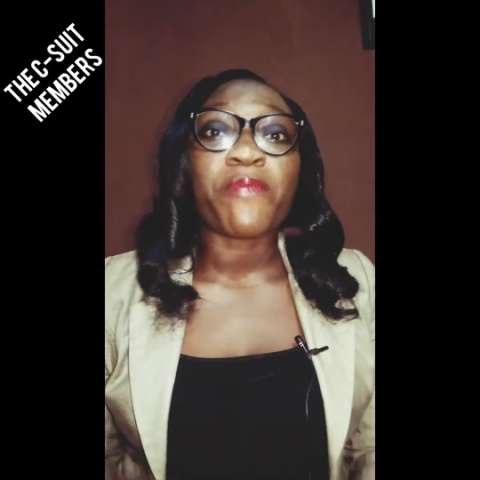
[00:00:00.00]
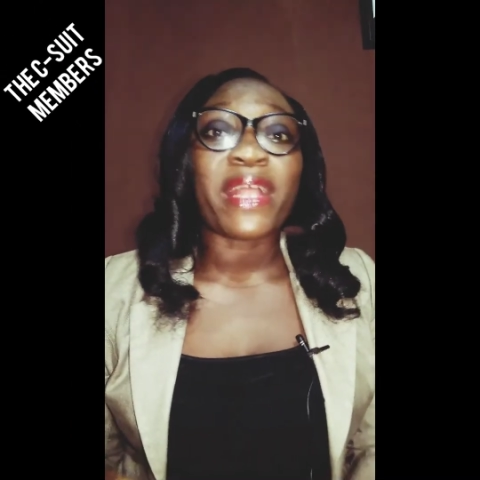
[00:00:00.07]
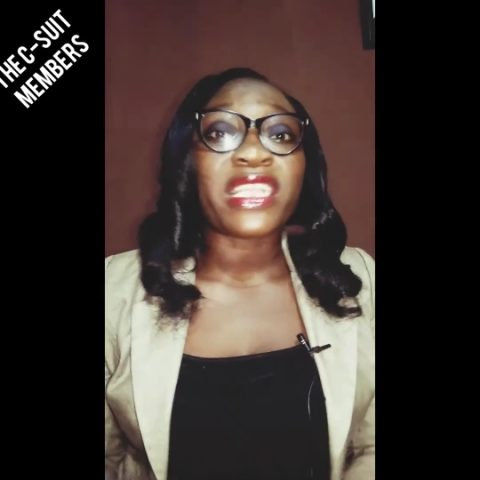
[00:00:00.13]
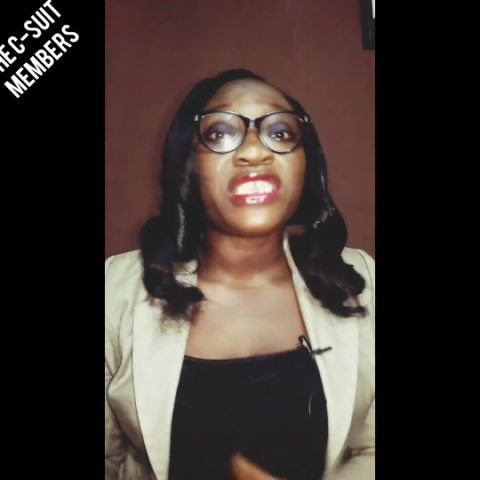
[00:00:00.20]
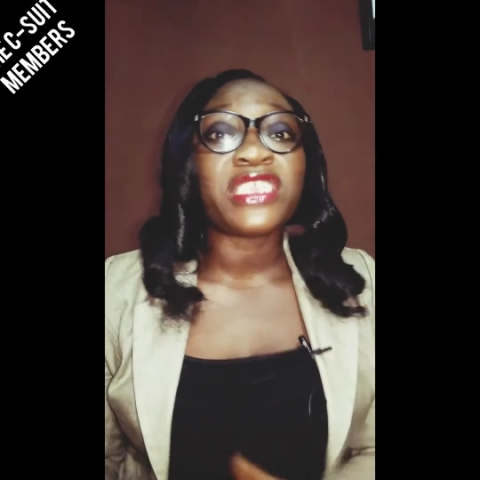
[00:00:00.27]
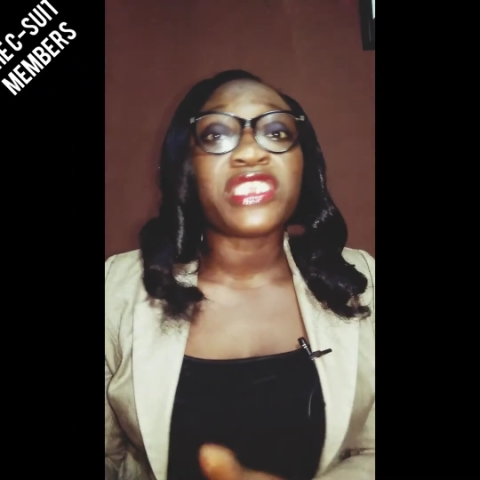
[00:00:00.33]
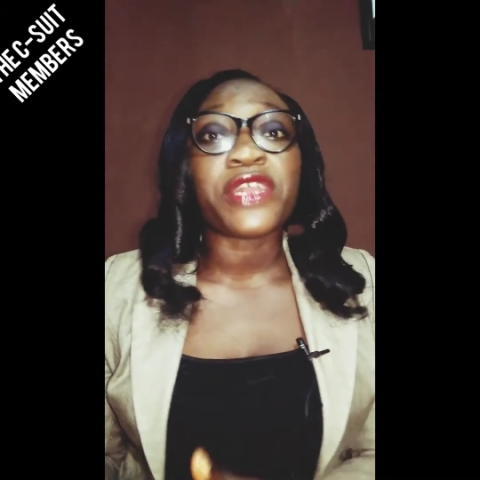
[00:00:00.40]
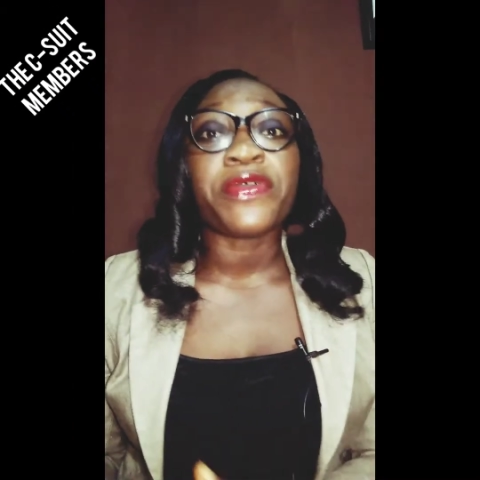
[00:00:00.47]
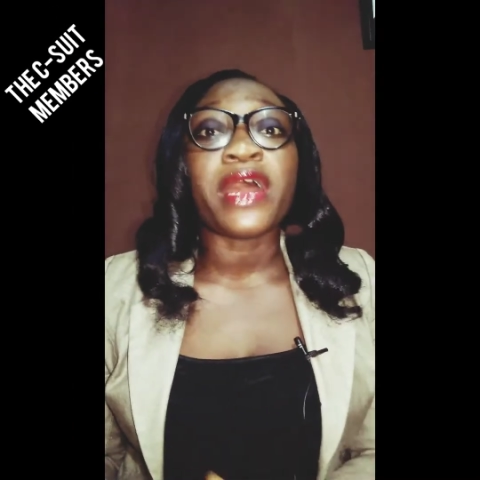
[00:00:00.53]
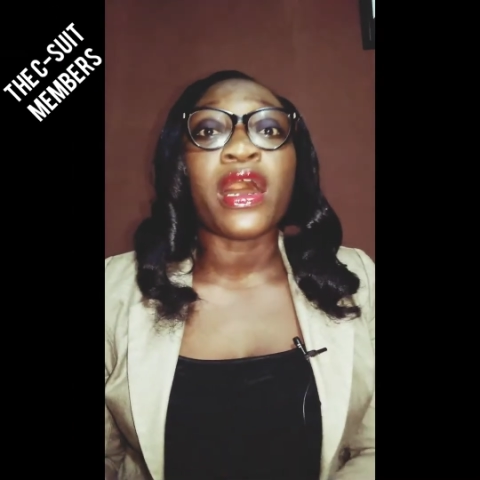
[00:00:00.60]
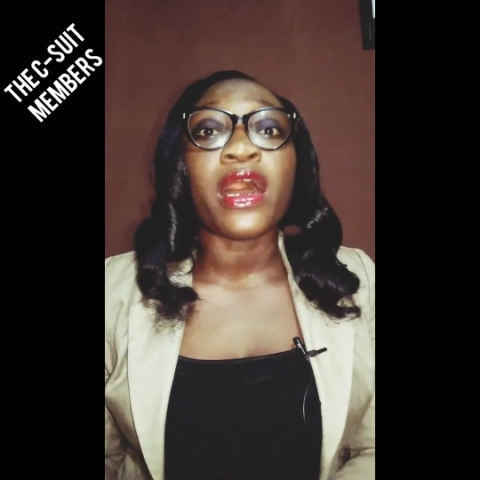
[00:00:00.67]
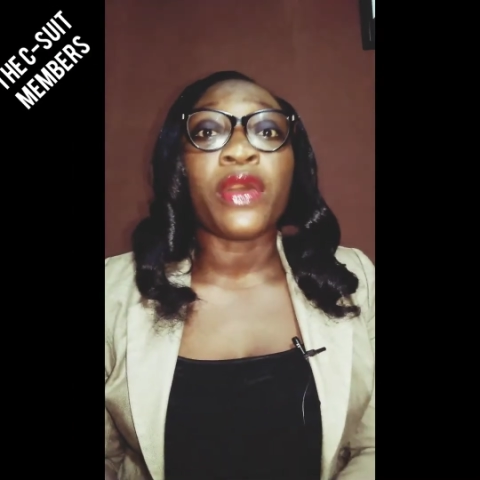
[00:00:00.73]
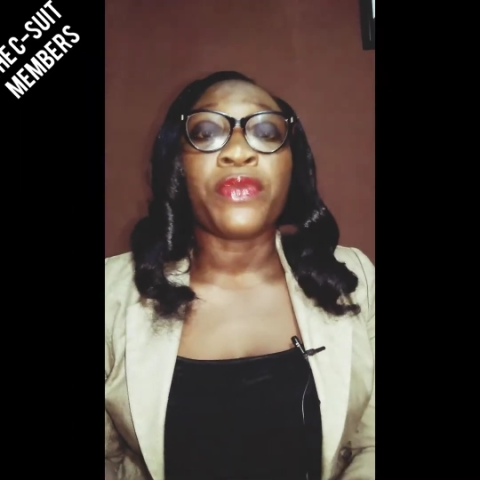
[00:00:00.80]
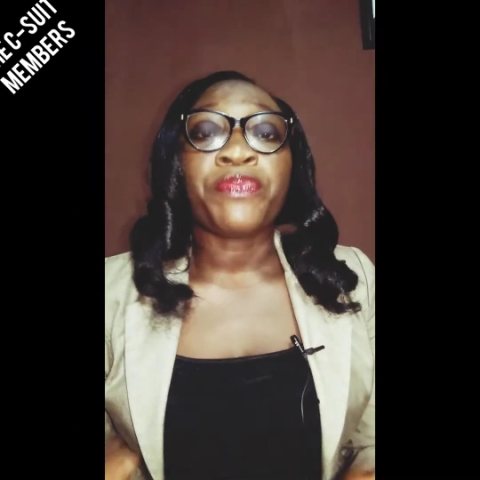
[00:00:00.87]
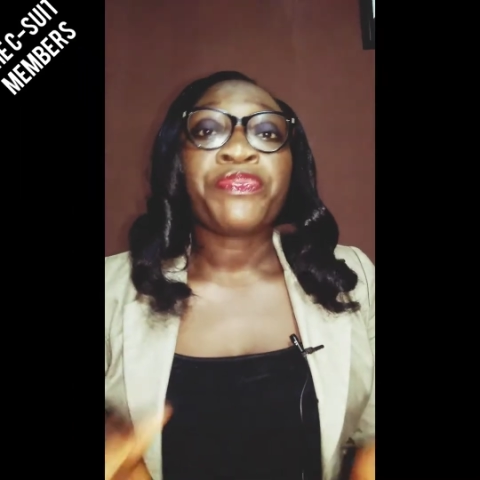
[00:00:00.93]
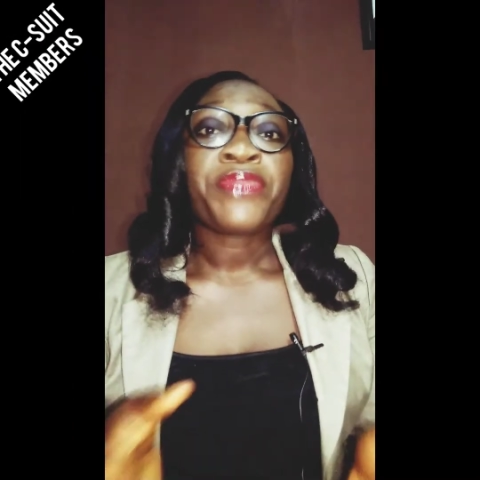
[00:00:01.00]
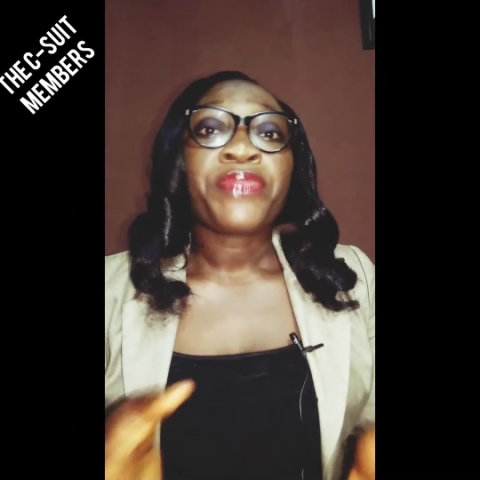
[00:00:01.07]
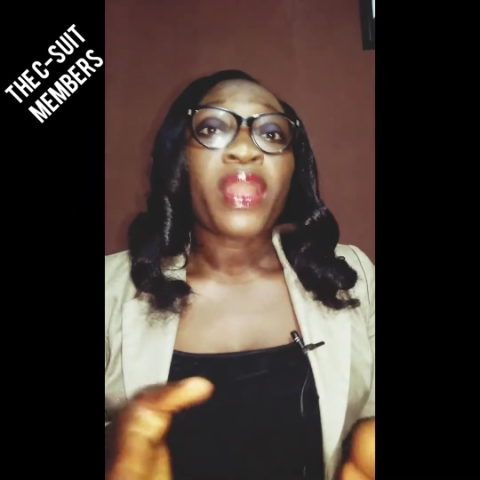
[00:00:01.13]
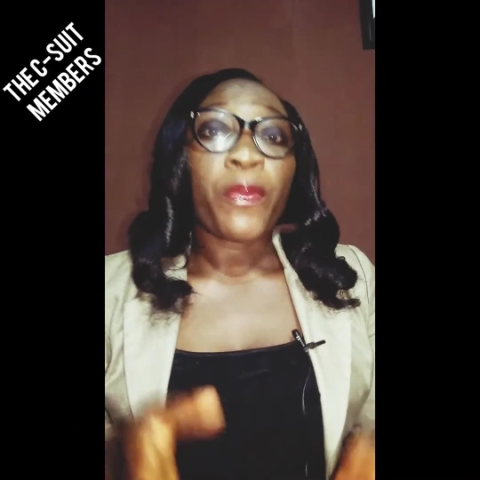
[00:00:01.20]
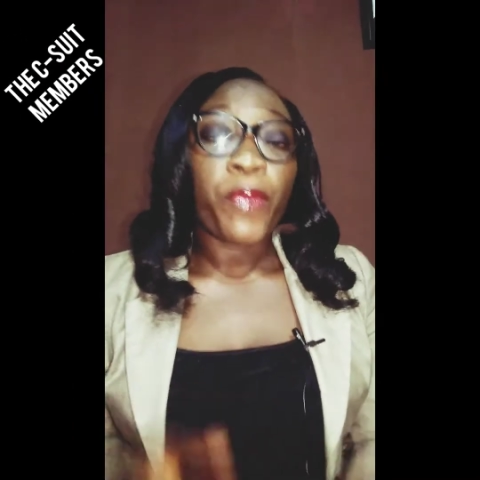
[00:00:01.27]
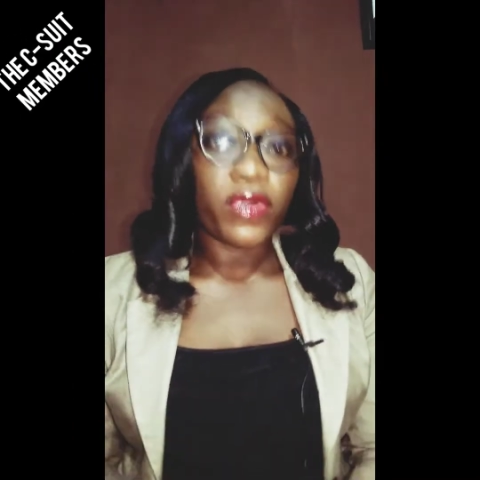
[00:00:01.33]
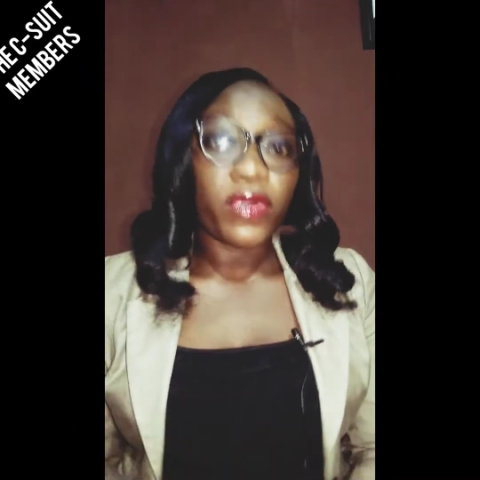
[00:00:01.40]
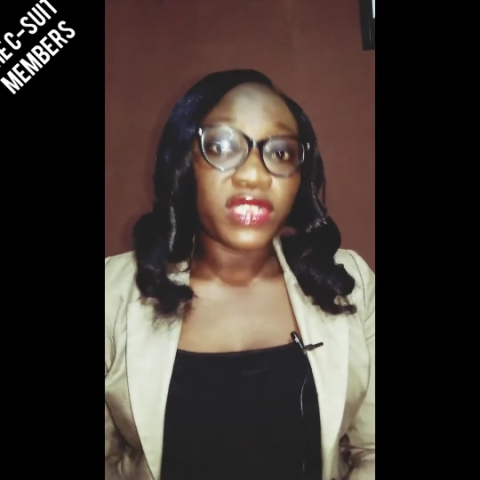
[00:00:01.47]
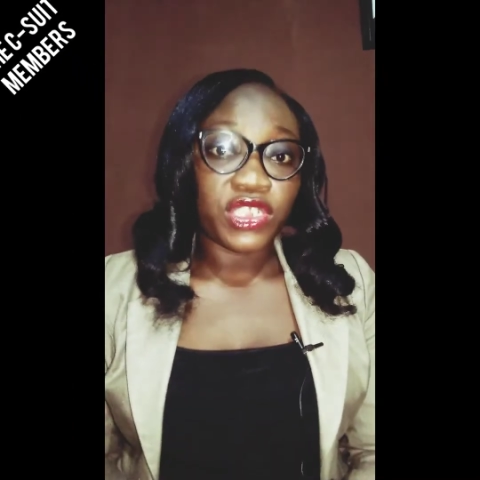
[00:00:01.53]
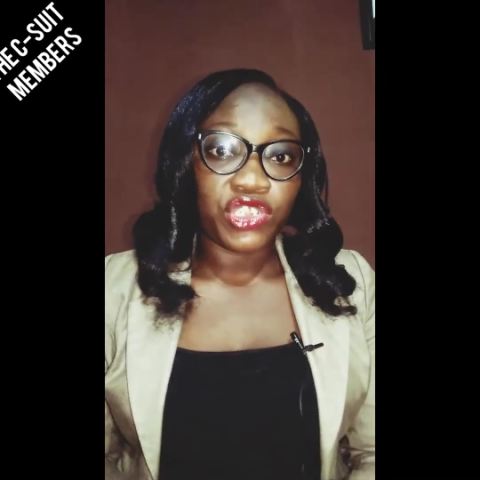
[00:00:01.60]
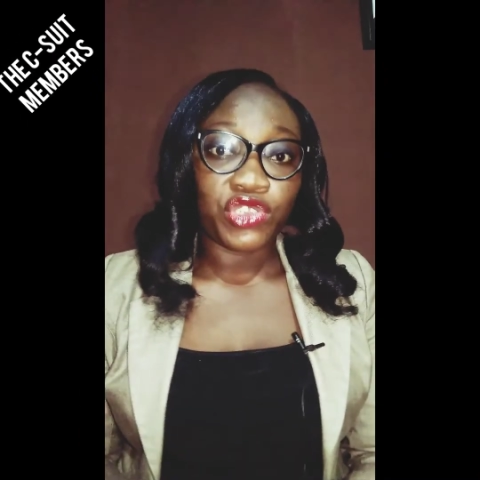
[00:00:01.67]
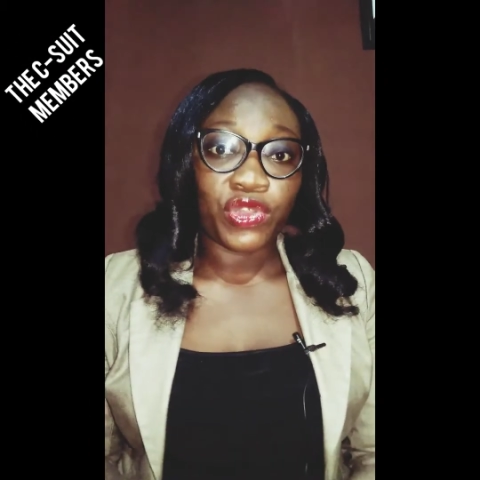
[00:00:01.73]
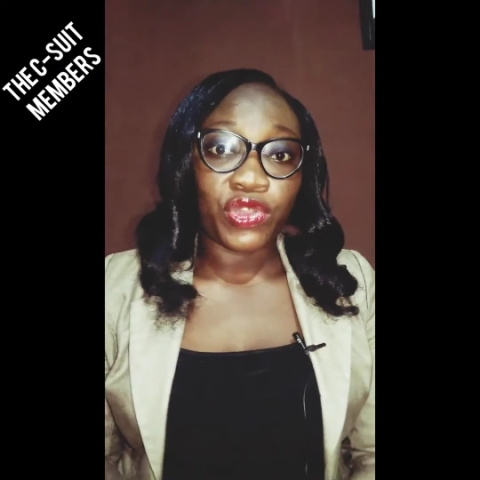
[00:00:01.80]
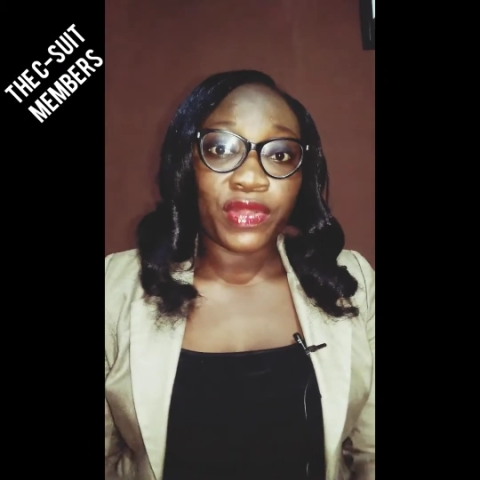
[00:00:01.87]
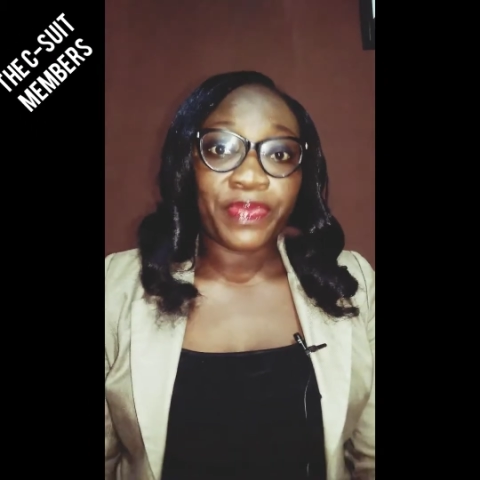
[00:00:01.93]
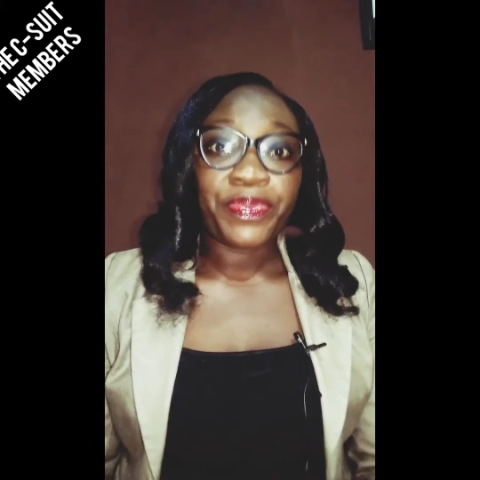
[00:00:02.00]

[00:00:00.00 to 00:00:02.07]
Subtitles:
managerial position.